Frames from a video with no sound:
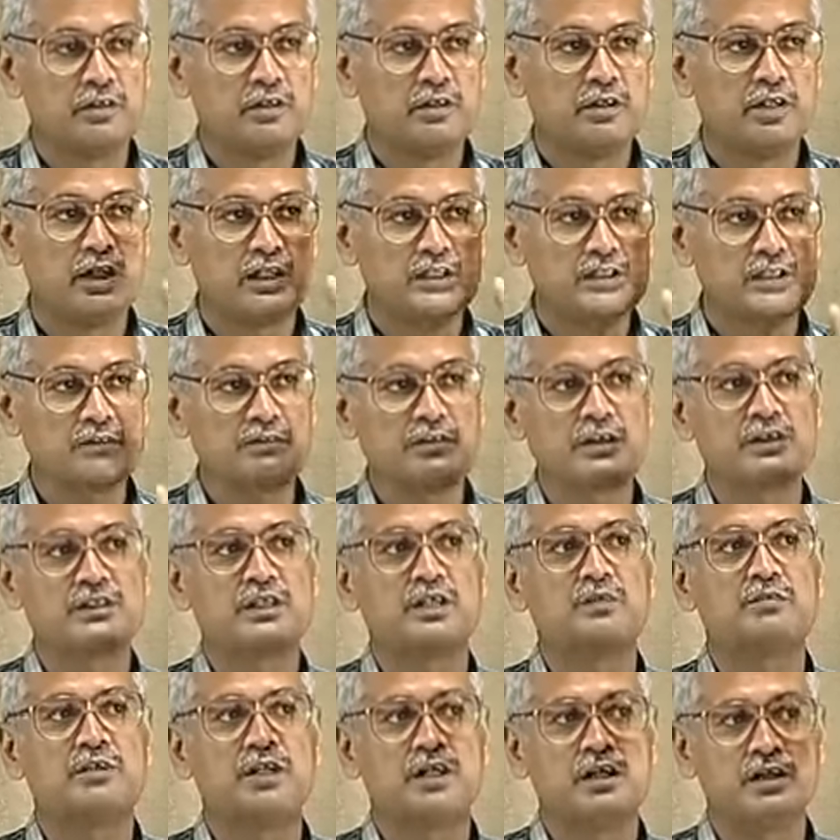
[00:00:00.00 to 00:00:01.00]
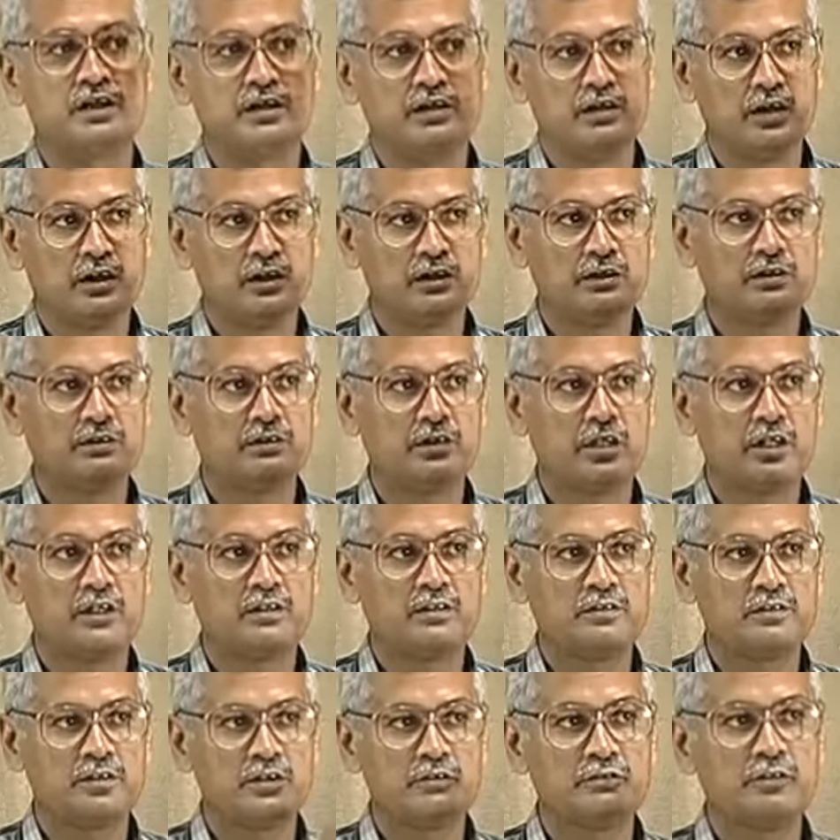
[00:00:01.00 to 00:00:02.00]
Like, so for example,
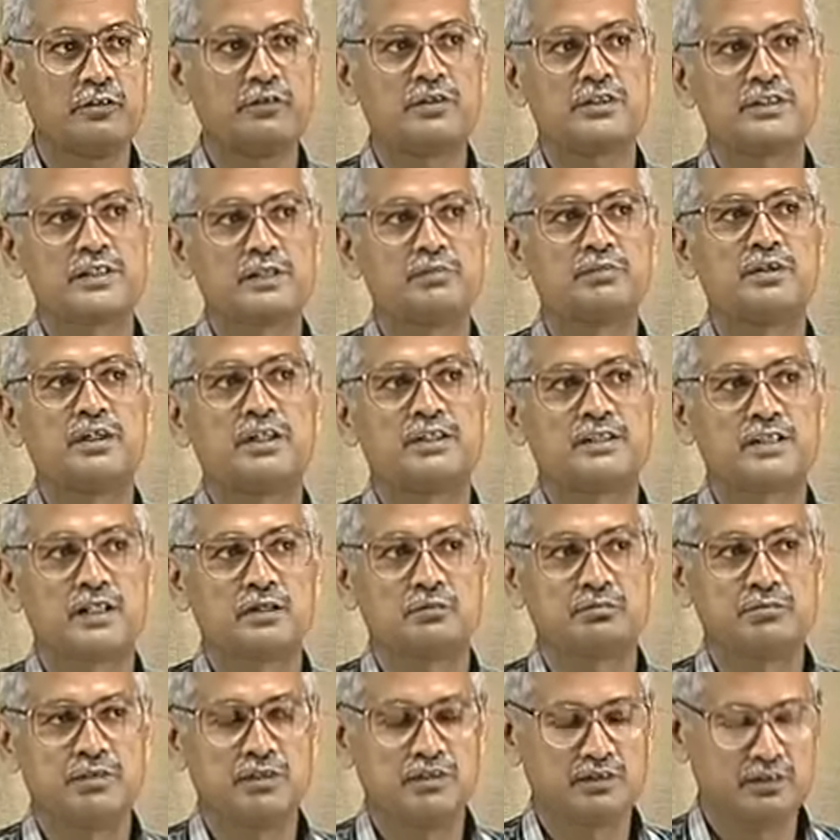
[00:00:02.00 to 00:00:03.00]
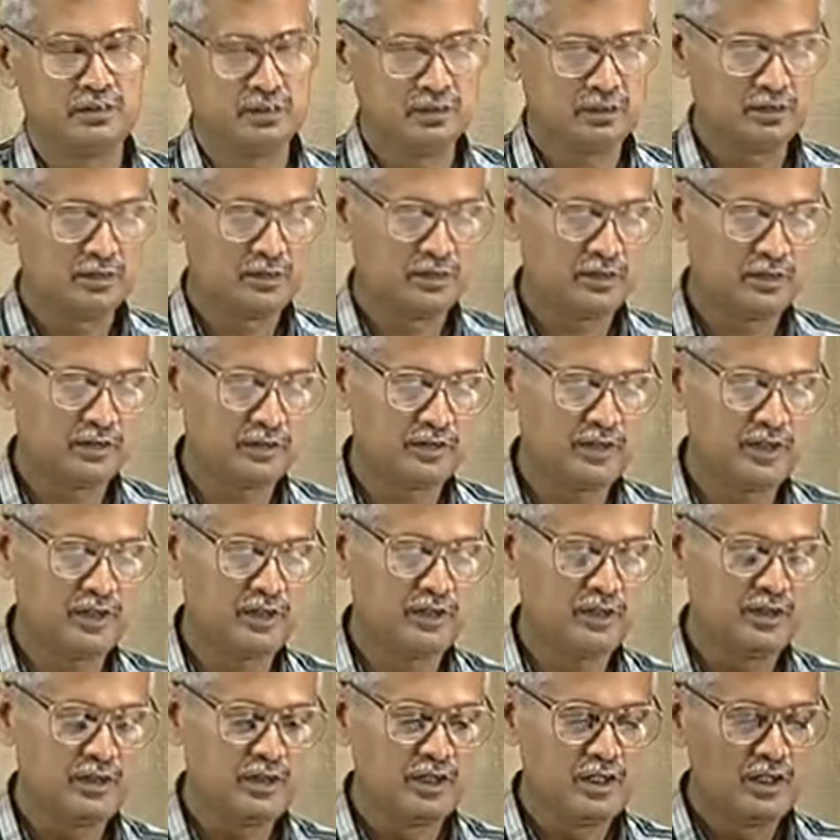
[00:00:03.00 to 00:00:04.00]
I give you a simple example. Okay.
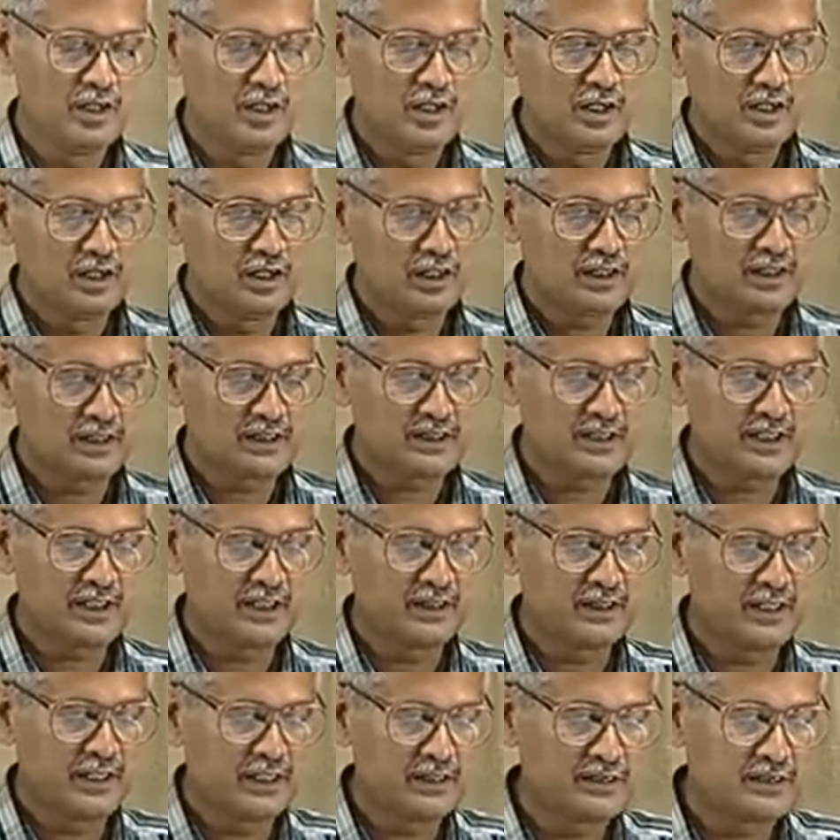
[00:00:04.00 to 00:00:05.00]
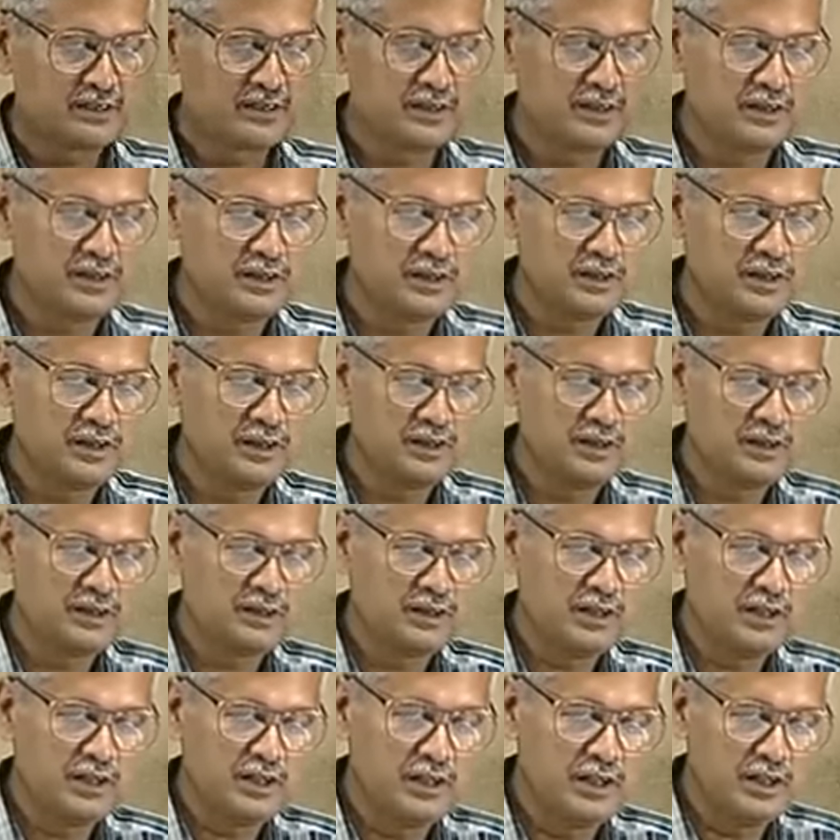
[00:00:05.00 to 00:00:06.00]
Let us say that
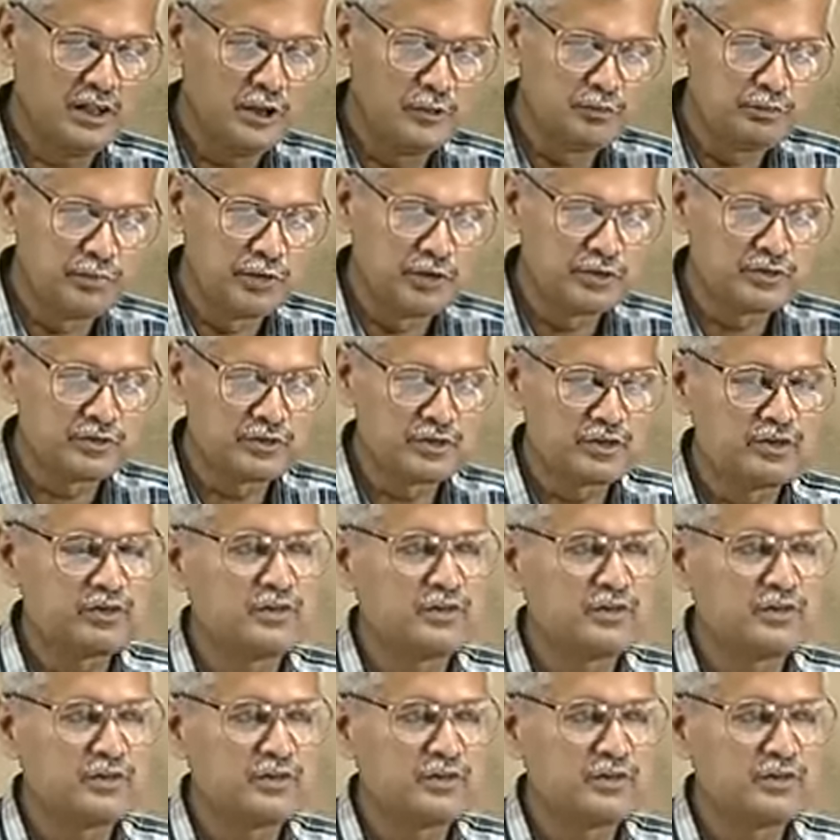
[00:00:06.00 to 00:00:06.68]
the input